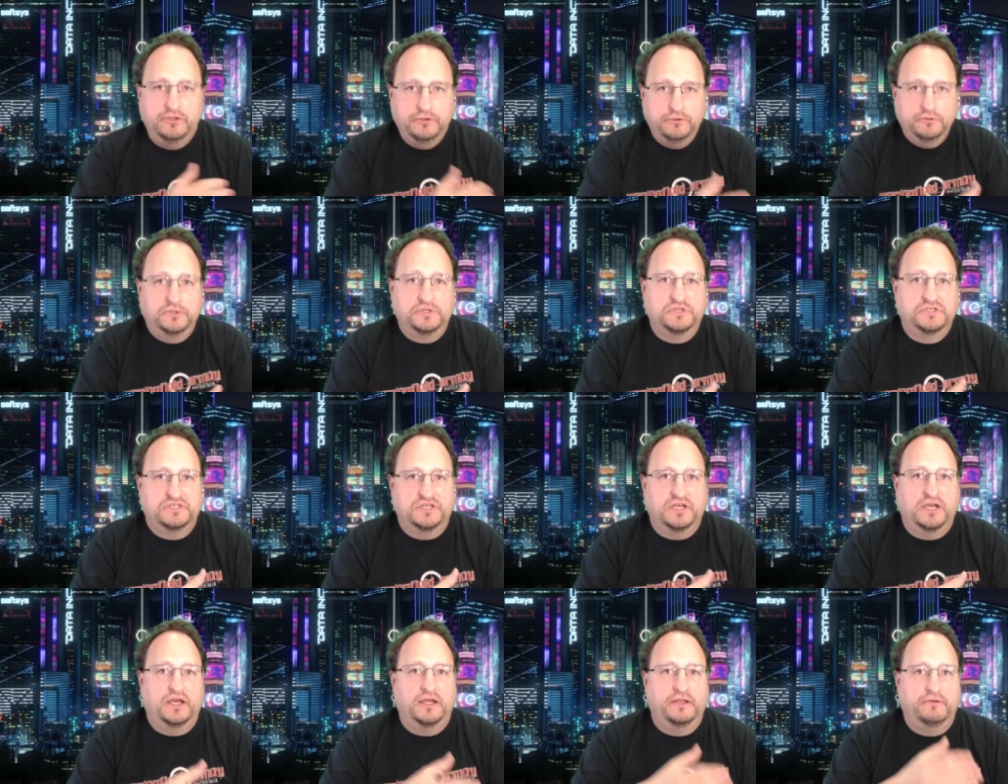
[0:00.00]
You
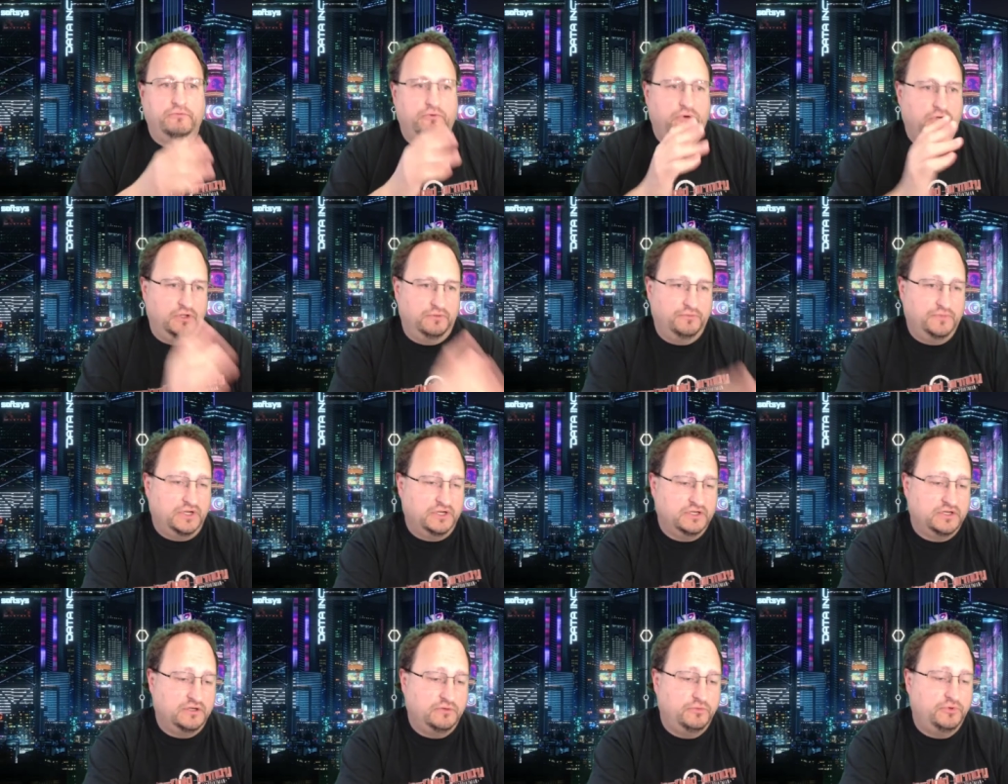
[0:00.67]
decide, well,
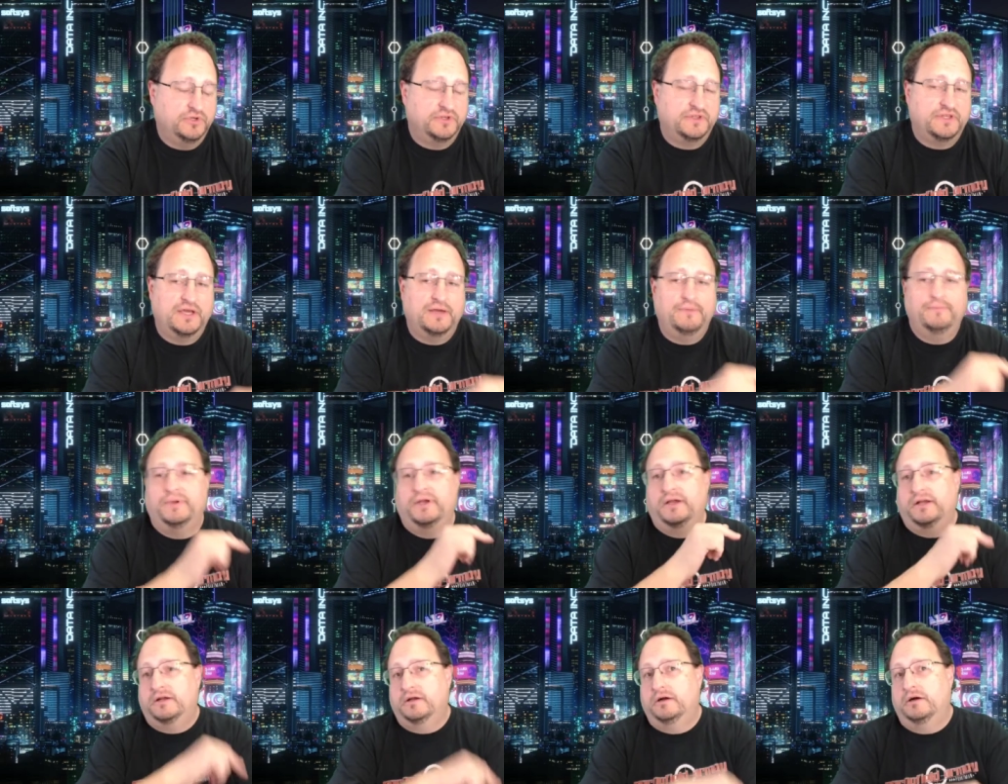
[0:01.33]
I'm not going to put
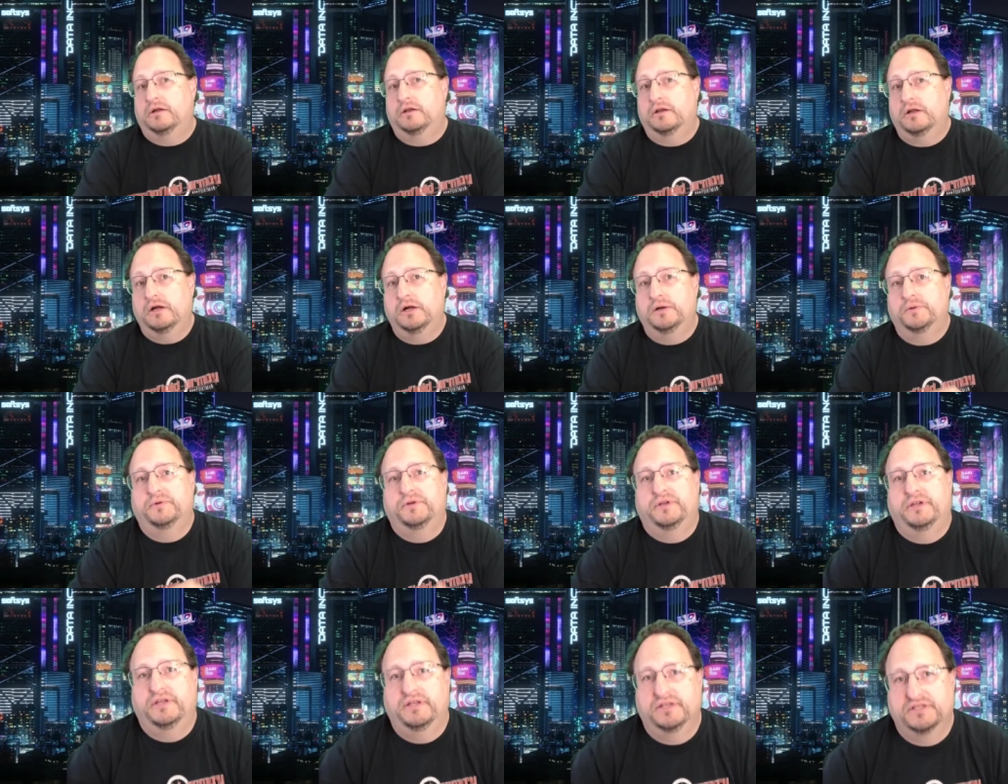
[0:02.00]
that back on.
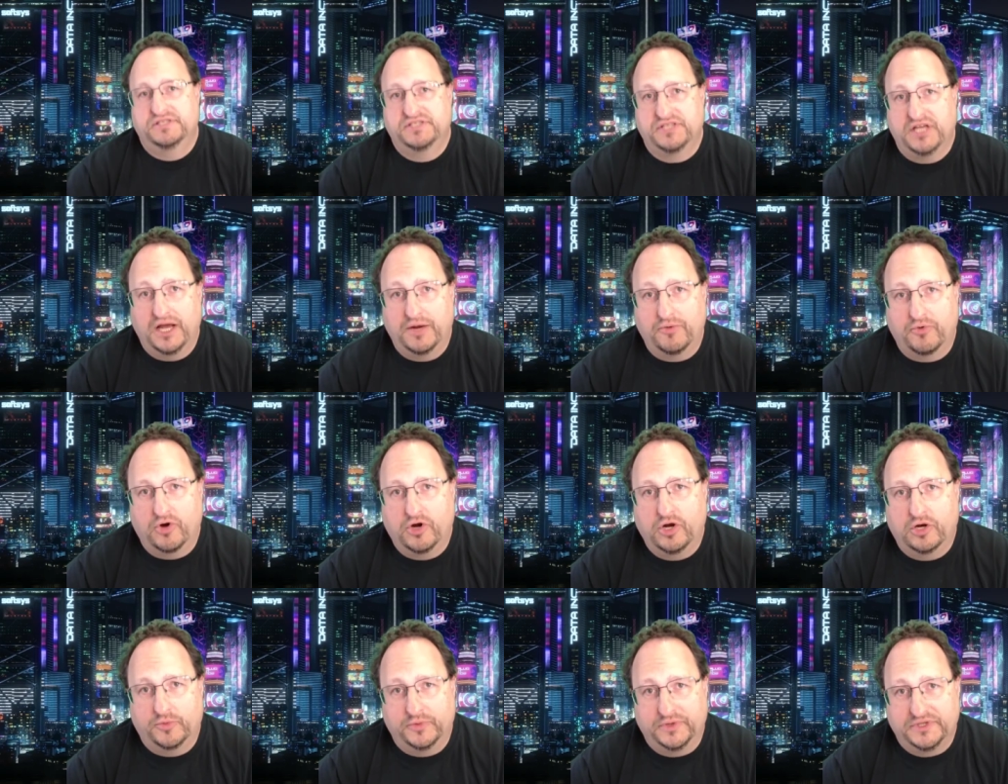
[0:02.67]
I'm going to get a
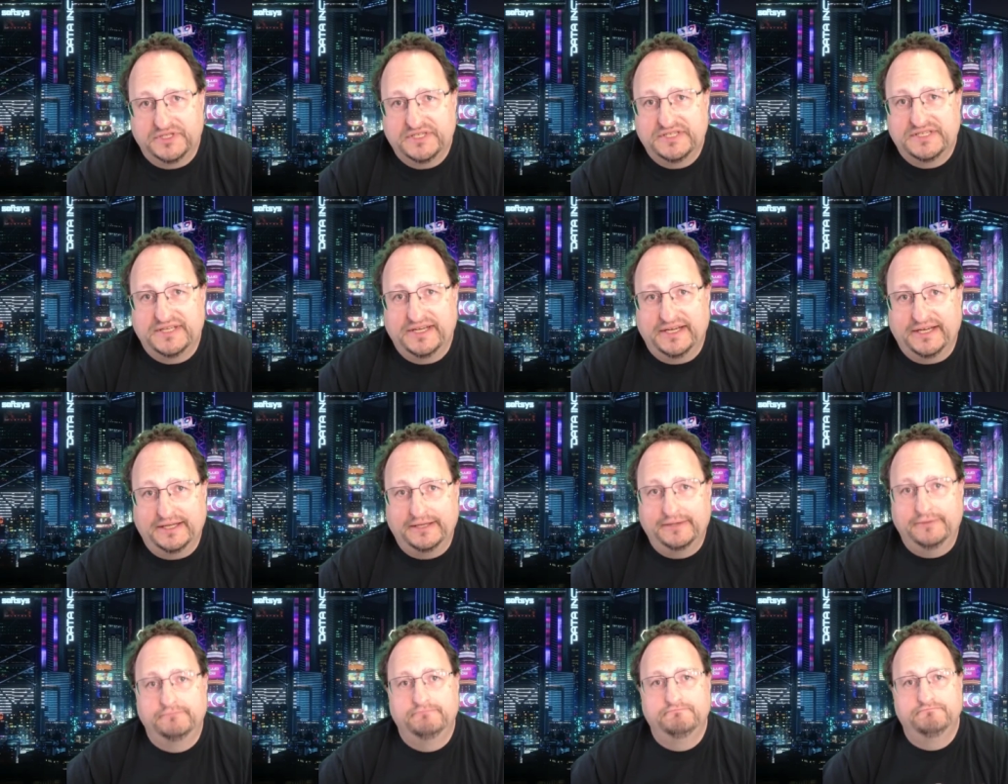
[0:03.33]
cyber arm
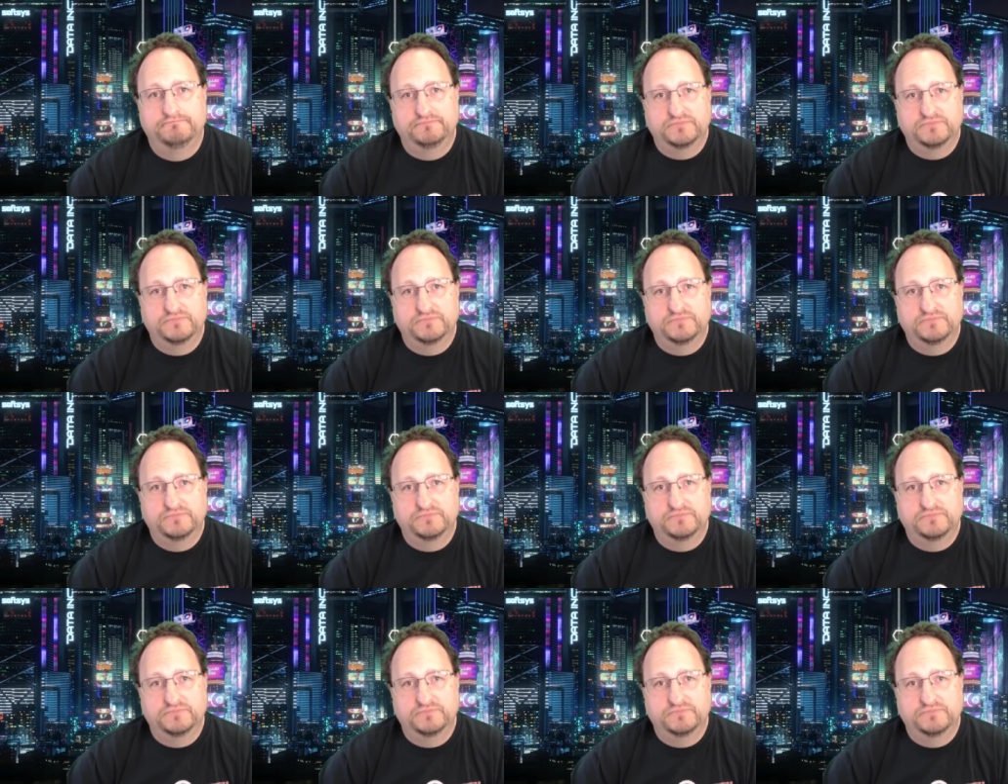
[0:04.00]
instead.